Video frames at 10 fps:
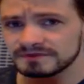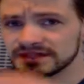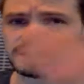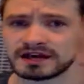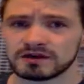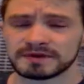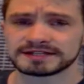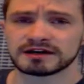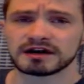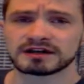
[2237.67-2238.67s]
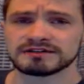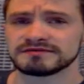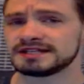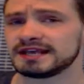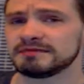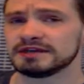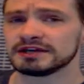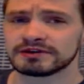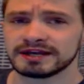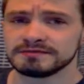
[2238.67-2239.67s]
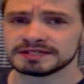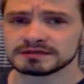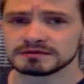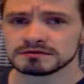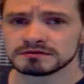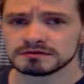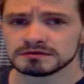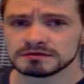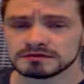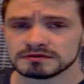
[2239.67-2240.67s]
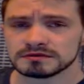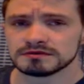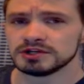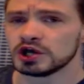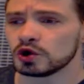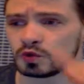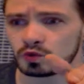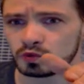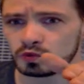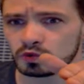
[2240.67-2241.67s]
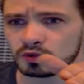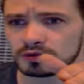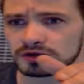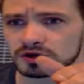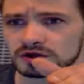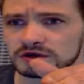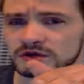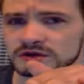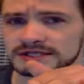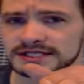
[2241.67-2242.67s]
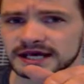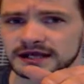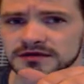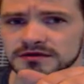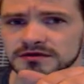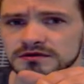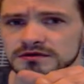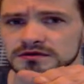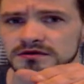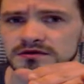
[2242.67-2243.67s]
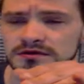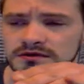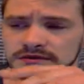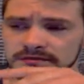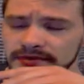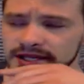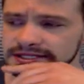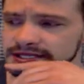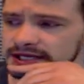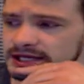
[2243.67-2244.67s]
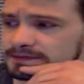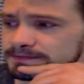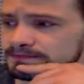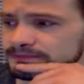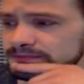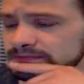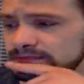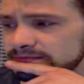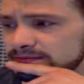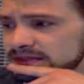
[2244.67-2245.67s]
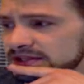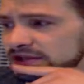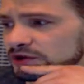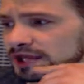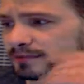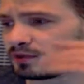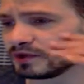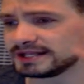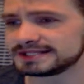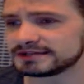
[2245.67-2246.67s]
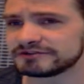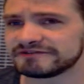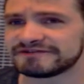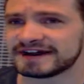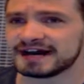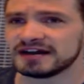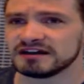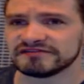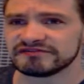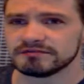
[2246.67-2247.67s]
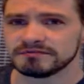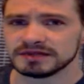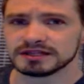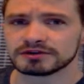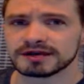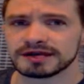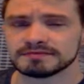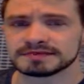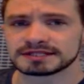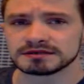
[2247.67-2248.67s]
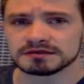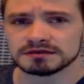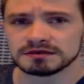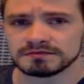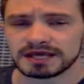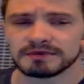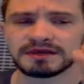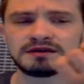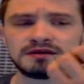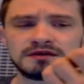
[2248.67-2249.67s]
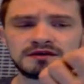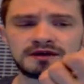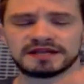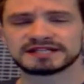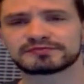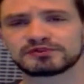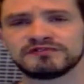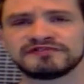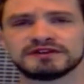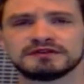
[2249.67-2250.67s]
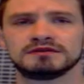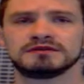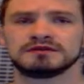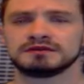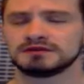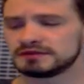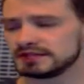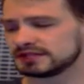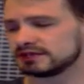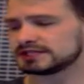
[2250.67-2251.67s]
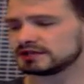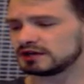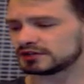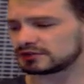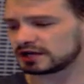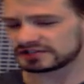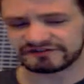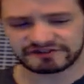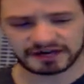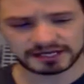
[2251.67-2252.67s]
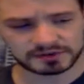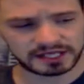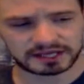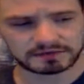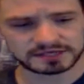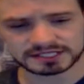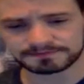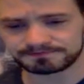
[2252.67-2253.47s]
Now, am I talking 10 milligrams? No. Of course not. But, like 0.05 milligrams, maybe. I mean, it's proven that there's an entourage effect with cannabis